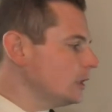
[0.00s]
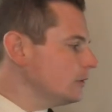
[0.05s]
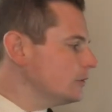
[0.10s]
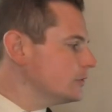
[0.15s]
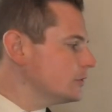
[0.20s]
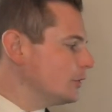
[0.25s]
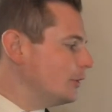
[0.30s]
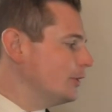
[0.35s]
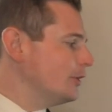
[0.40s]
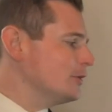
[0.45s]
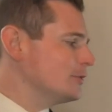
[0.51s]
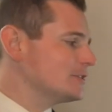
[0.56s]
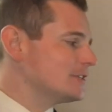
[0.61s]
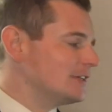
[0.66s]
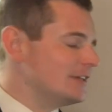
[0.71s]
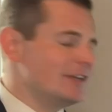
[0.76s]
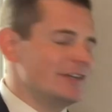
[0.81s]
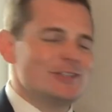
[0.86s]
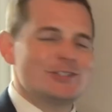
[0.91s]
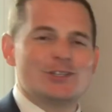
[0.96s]
So I know
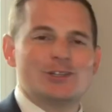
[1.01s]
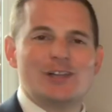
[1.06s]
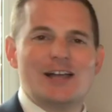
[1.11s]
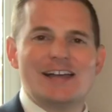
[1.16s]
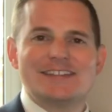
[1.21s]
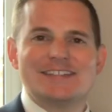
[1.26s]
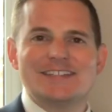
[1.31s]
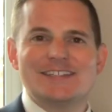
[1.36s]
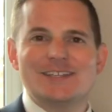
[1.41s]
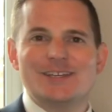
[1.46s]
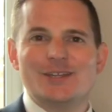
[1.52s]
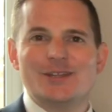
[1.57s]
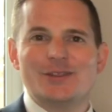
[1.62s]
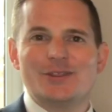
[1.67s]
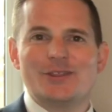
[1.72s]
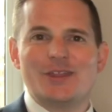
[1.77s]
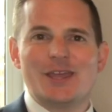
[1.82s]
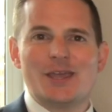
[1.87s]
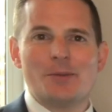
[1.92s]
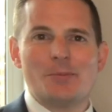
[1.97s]
it's a lot
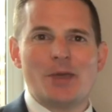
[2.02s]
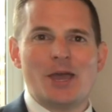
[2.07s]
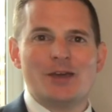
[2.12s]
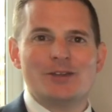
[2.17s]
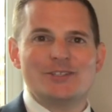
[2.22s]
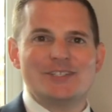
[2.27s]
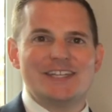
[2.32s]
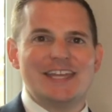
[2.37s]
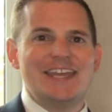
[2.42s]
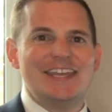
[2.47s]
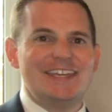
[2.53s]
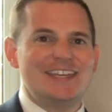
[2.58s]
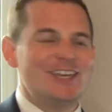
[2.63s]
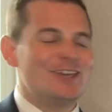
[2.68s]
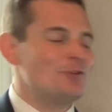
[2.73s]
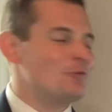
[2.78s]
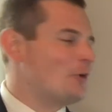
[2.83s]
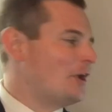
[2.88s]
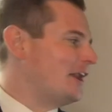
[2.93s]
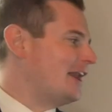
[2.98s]
to think about and take
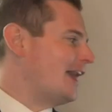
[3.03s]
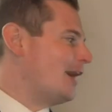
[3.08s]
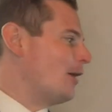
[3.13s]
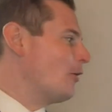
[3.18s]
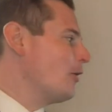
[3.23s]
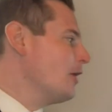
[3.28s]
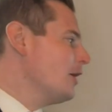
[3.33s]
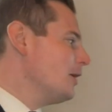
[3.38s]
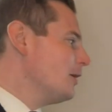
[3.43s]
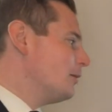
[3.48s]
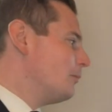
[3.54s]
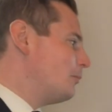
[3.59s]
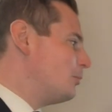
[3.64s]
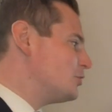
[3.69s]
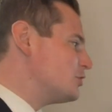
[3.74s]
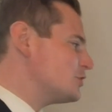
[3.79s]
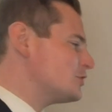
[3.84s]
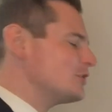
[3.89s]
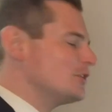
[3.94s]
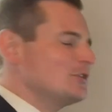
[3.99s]
in right now,
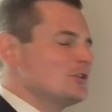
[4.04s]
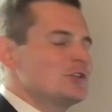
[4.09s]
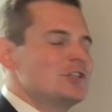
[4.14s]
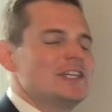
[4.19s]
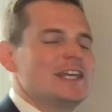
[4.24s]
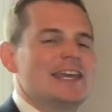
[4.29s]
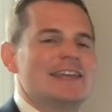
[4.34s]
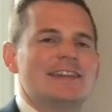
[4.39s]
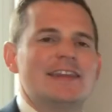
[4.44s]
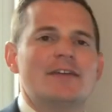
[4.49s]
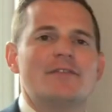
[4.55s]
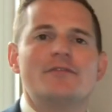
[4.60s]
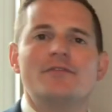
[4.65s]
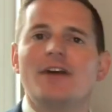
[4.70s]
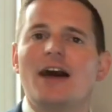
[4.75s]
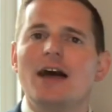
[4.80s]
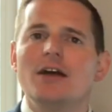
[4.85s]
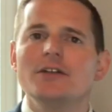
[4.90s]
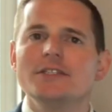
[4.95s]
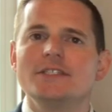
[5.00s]
but just understand that
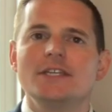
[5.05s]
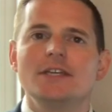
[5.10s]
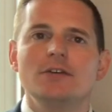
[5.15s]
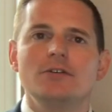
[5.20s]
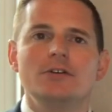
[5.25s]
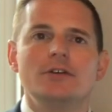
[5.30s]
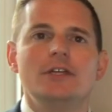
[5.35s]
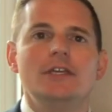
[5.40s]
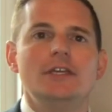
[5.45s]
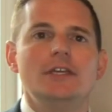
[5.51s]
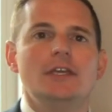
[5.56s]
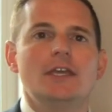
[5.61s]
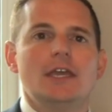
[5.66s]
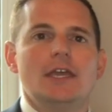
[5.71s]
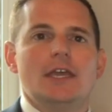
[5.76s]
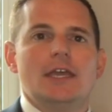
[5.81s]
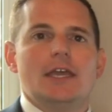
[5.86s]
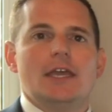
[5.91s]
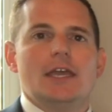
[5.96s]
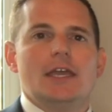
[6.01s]
volatility
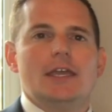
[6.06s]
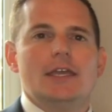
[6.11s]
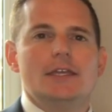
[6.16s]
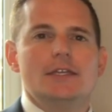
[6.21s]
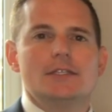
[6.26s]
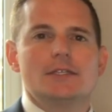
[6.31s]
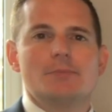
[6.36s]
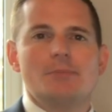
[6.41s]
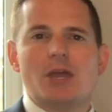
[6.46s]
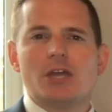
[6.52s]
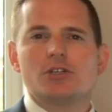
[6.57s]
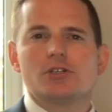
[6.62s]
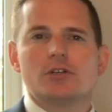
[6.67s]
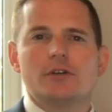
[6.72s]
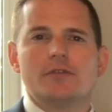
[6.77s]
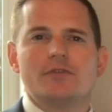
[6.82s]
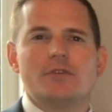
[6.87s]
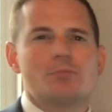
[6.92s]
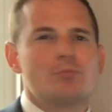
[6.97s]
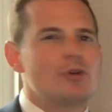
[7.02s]
is a measure
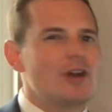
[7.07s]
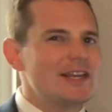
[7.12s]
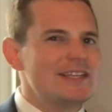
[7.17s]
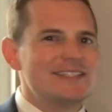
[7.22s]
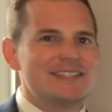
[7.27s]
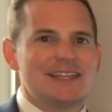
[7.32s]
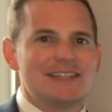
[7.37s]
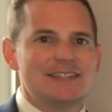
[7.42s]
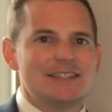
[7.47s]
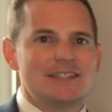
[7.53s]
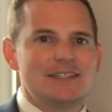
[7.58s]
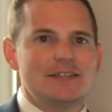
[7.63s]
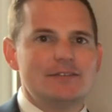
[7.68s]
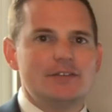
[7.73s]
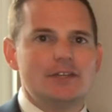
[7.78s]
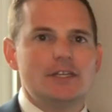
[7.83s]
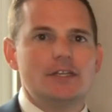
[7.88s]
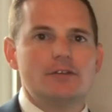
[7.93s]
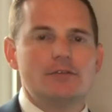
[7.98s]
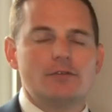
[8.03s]
of the price
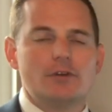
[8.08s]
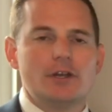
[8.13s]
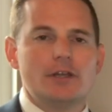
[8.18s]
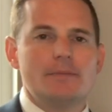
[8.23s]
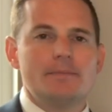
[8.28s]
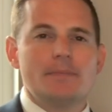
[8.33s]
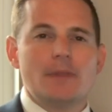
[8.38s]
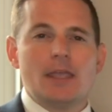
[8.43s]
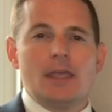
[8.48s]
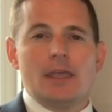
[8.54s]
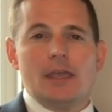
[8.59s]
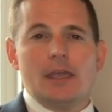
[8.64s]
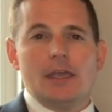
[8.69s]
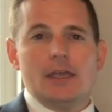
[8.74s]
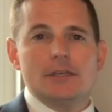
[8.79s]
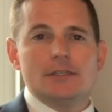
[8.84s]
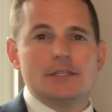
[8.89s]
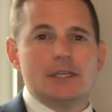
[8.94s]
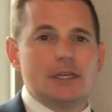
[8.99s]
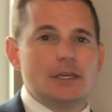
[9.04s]
sensitivity, right?
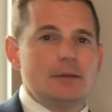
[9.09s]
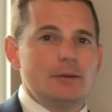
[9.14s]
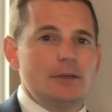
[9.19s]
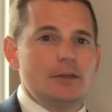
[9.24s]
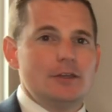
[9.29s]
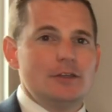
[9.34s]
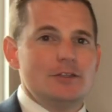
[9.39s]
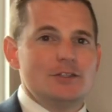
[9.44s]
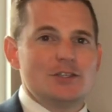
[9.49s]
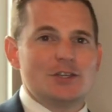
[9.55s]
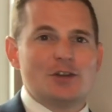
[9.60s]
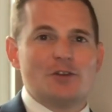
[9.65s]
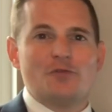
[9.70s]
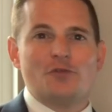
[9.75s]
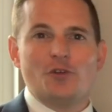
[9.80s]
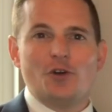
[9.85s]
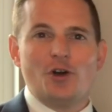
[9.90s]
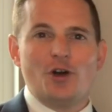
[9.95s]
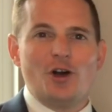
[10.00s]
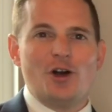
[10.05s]
Is it gonna
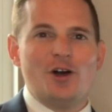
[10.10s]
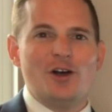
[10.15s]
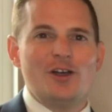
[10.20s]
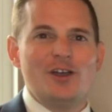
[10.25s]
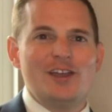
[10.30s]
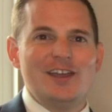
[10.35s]
fall